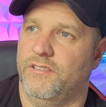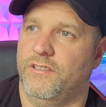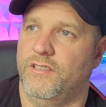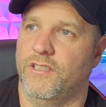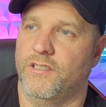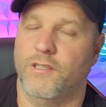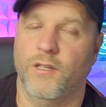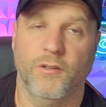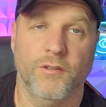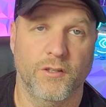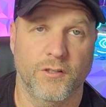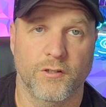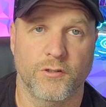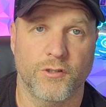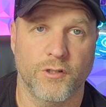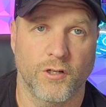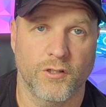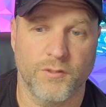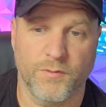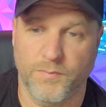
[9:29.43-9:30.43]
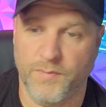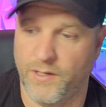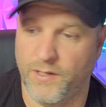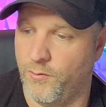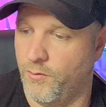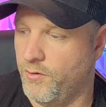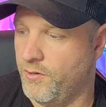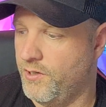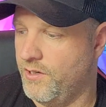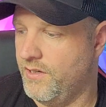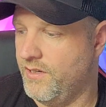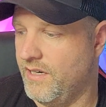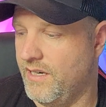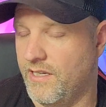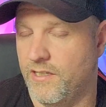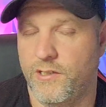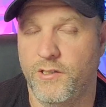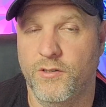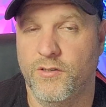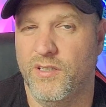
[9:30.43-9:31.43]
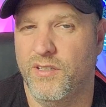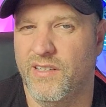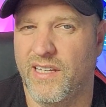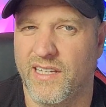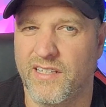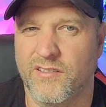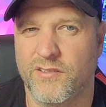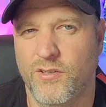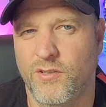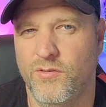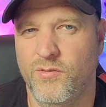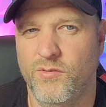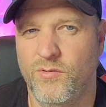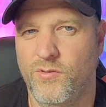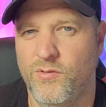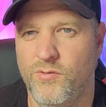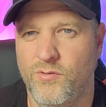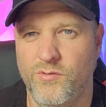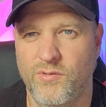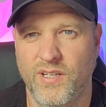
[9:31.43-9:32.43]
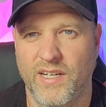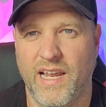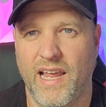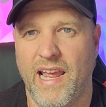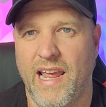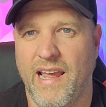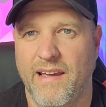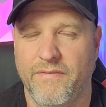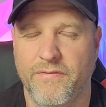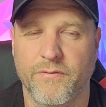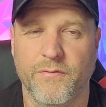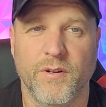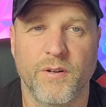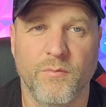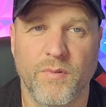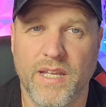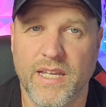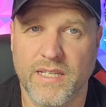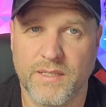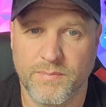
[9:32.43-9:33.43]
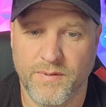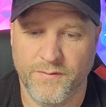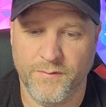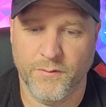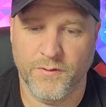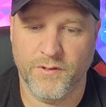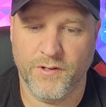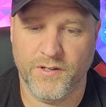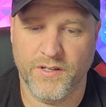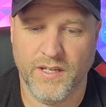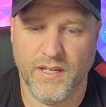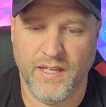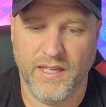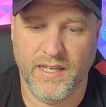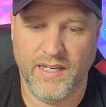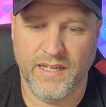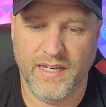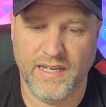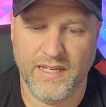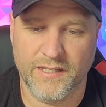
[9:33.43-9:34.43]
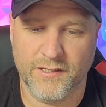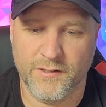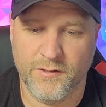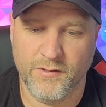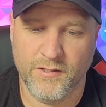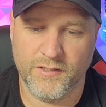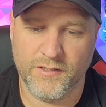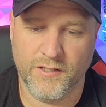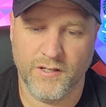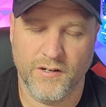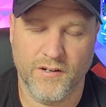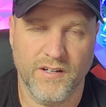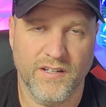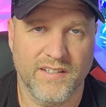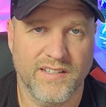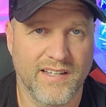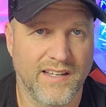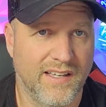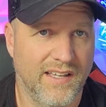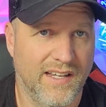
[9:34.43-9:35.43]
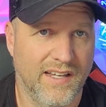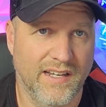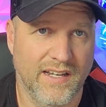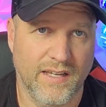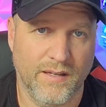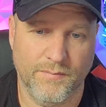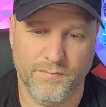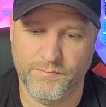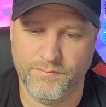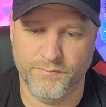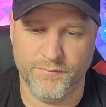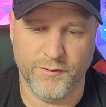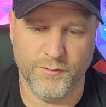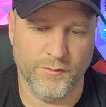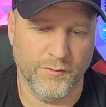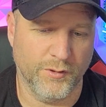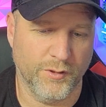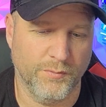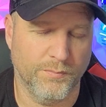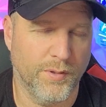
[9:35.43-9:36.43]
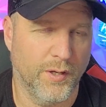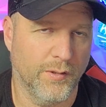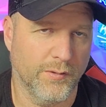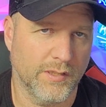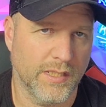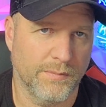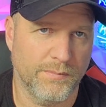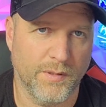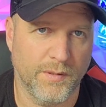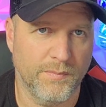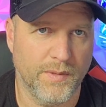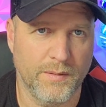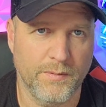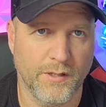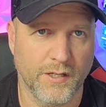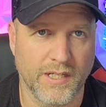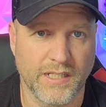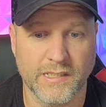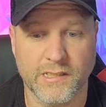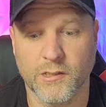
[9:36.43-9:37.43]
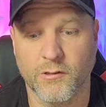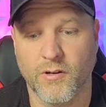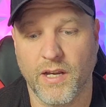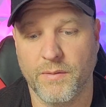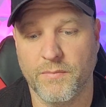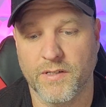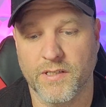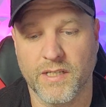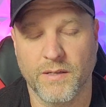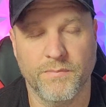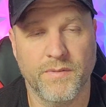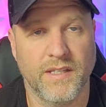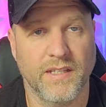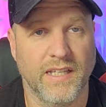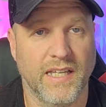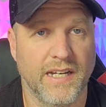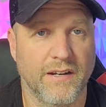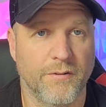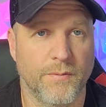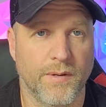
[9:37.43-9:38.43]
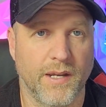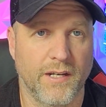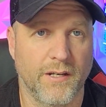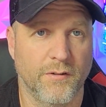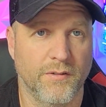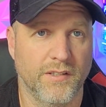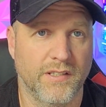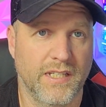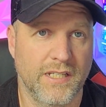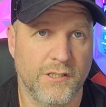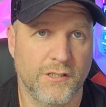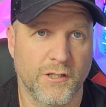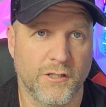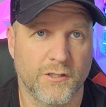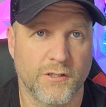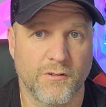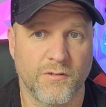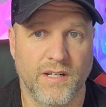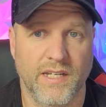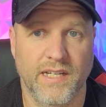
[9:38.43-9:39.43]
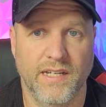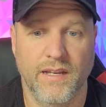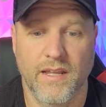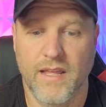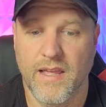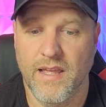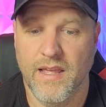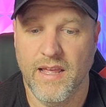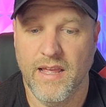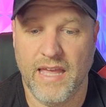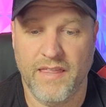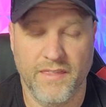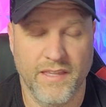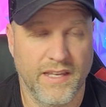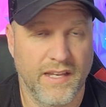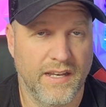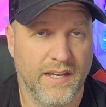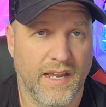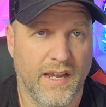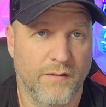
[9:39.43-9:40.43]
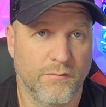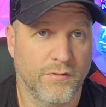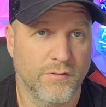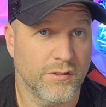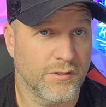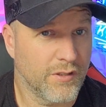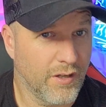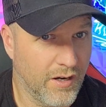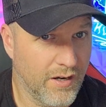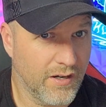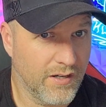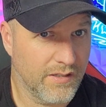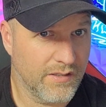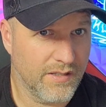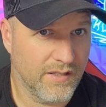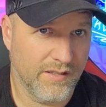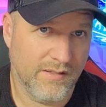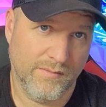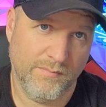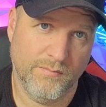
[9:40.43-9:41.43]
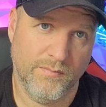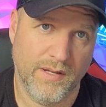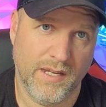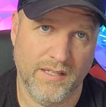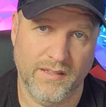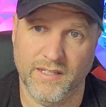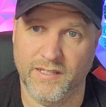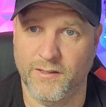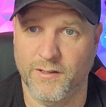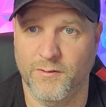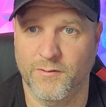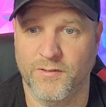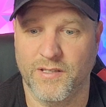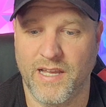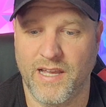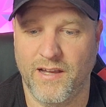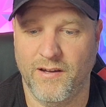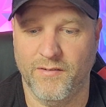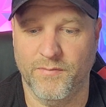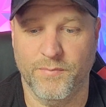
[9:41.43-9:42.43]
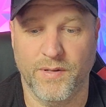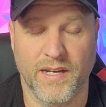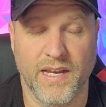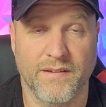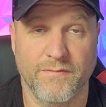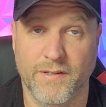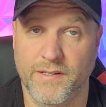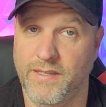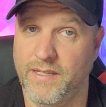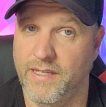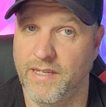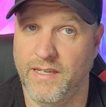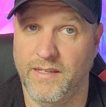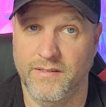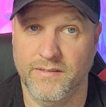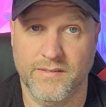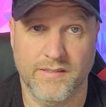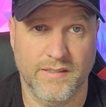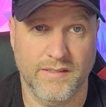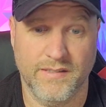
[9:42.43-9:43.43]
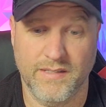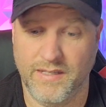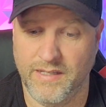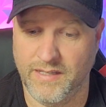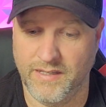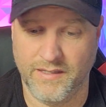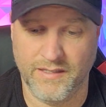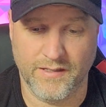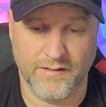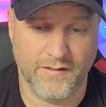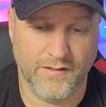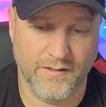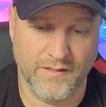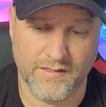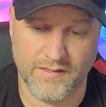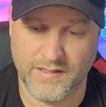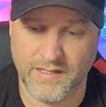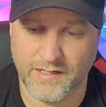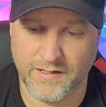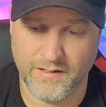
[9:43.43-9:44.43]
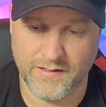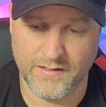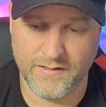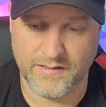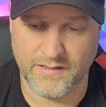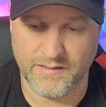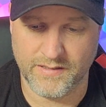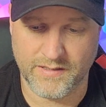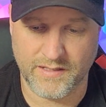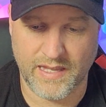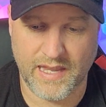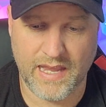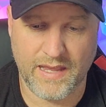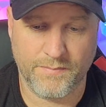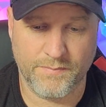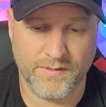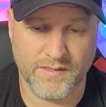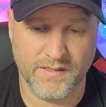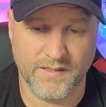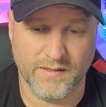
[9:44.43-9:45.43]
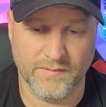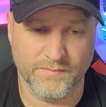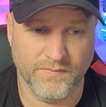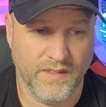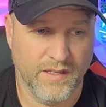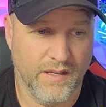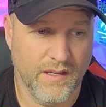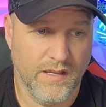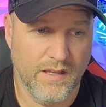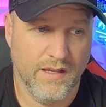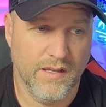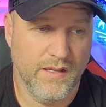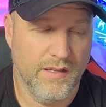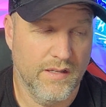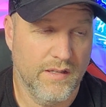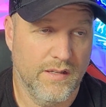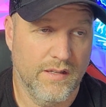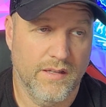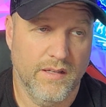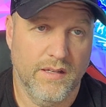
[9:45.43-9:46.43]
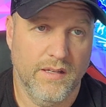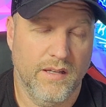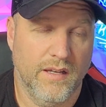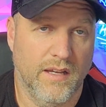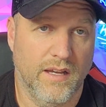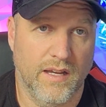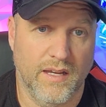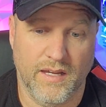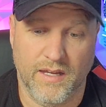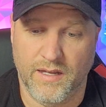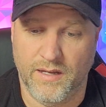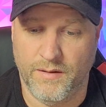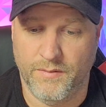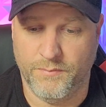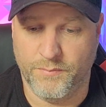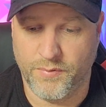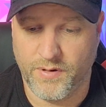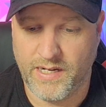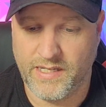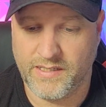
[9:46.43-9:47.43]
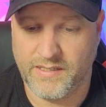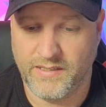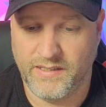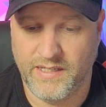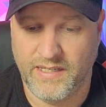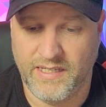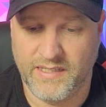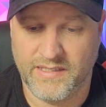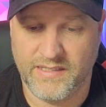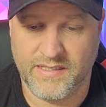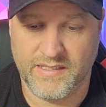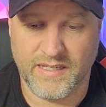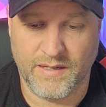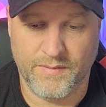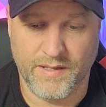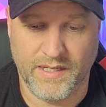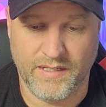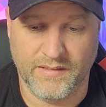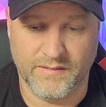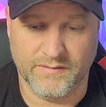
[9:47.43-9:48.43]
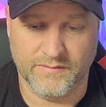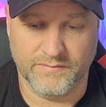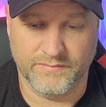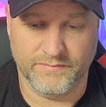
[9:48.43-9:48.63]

just know that those shirts have been ordered, and it's usually like two and a half, three weeks before they're done. And as soon as they're done, I'll do a little post up on maybe on Instagram or something, let everybody know the t-shirts are in, and then I will start mailing those out. But everything else is in, all the stickers and slaps and uh, bracelets. I mean,